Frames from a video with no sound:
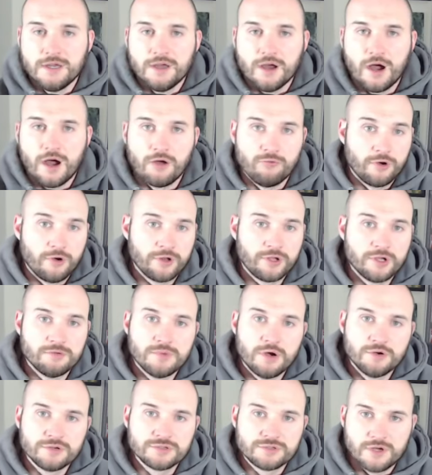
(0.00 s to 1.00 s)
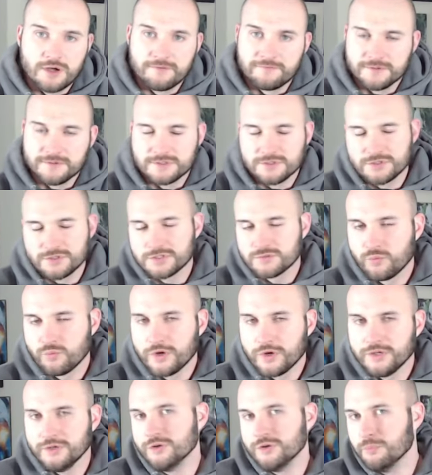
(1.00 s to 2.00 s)
uh, run a good motion offense. It's just
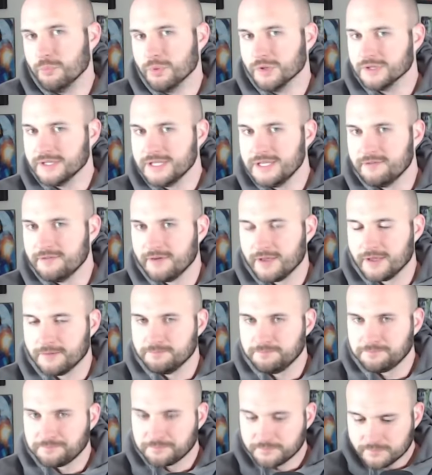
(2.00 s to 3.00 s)
you believe in.